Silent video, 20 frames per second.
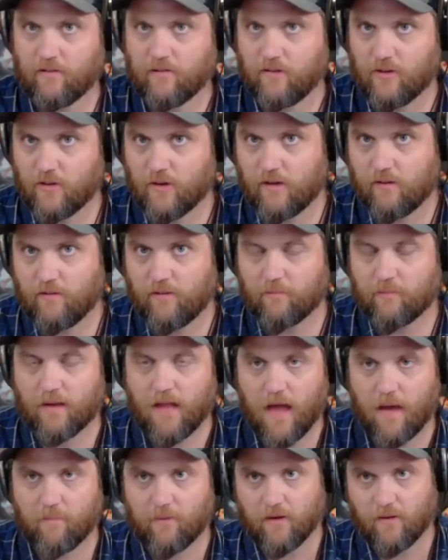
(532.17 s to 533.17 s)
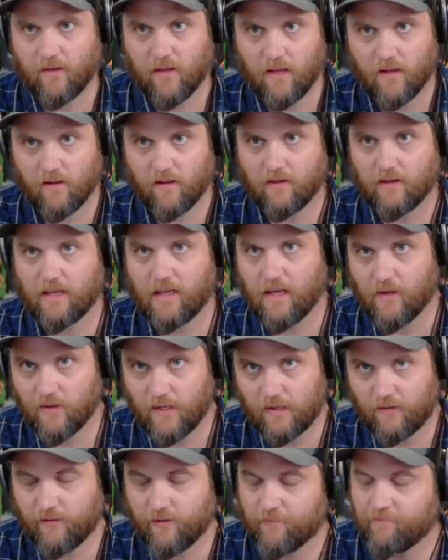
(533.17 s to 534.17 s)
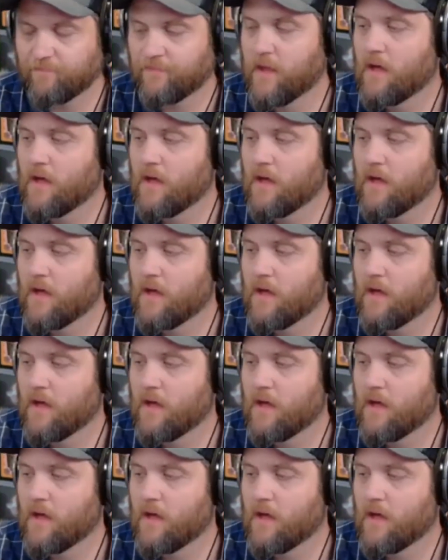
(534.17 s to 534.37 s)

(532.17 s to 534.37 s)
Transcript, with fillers: during some Capitol Hill hearings,